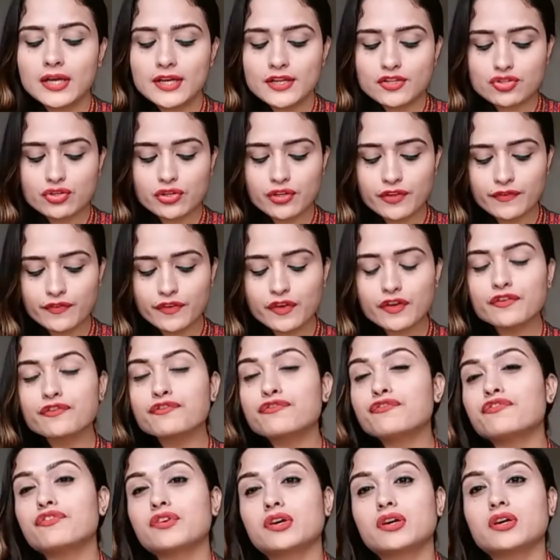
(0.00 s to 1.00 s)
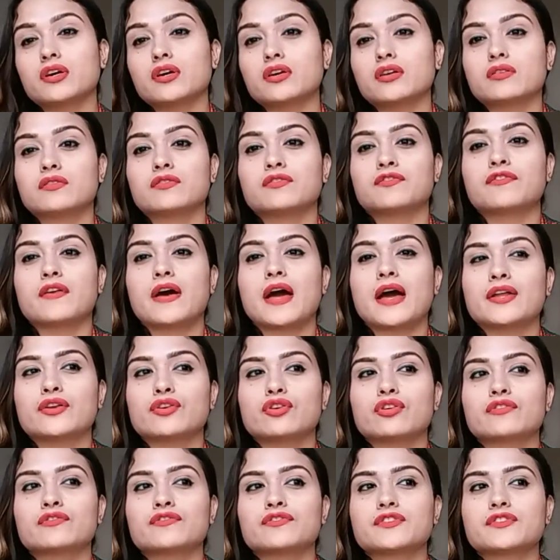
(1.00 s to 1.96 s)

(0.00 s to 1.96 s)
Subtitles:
So if you're a fan of